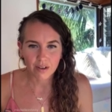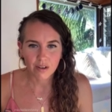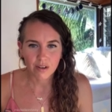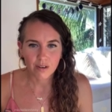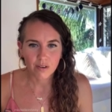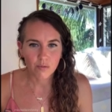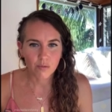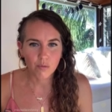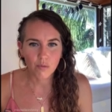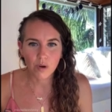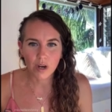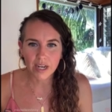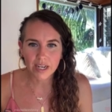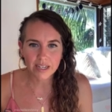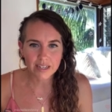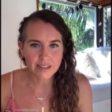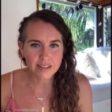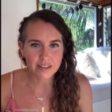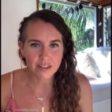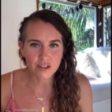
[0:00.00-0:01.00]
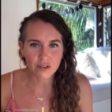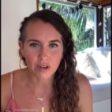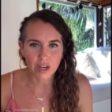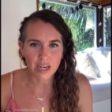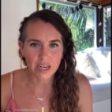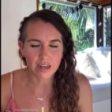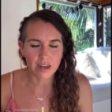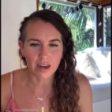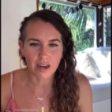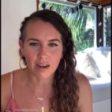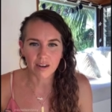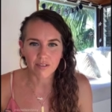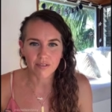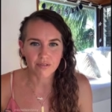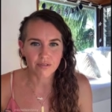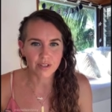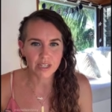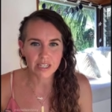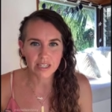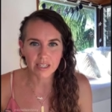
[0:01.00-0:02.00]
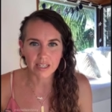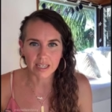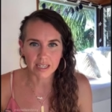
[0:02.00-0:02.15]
What is the trade off, really?